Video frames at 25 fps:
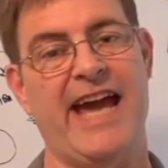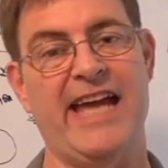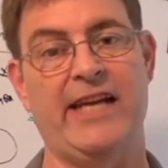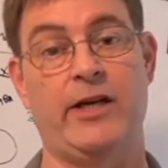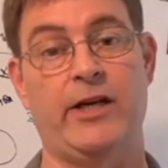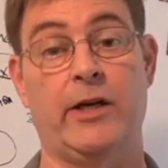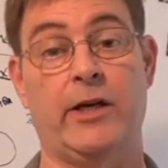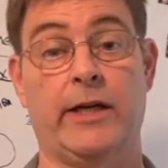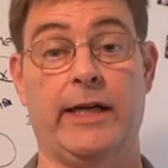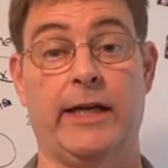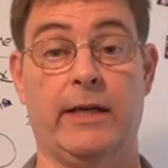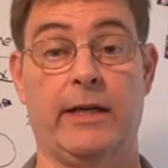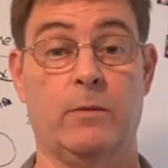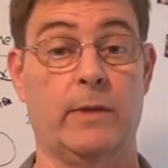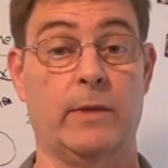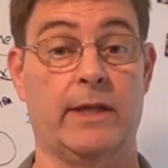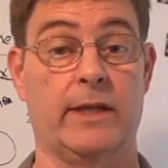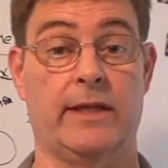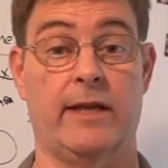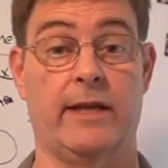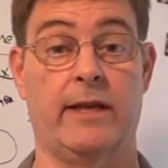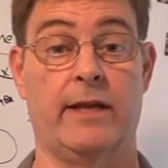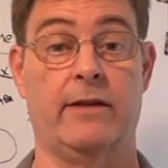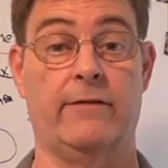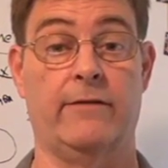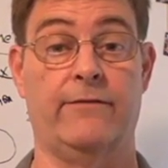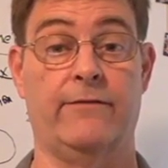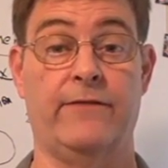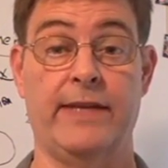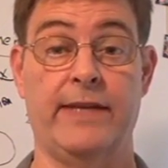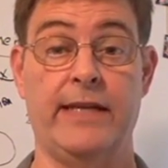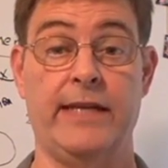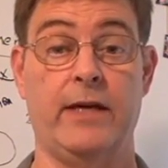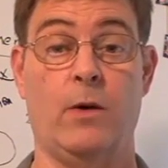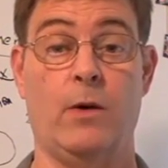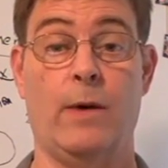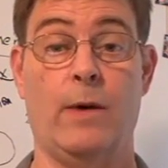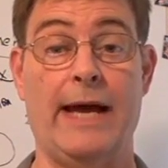here again with another
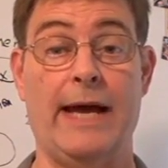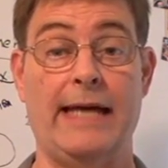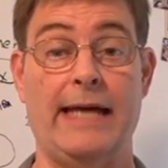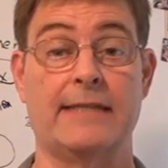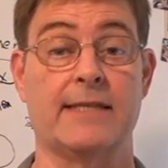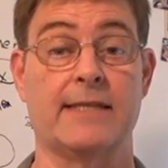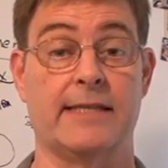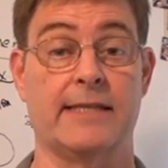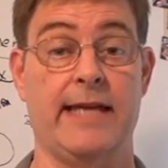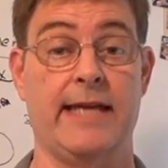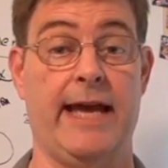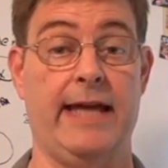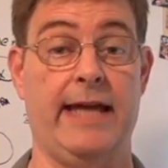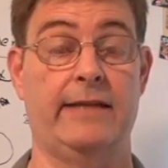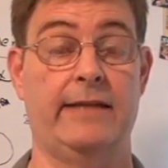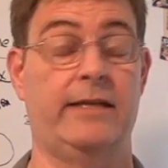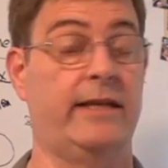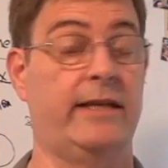Video Ask Dad.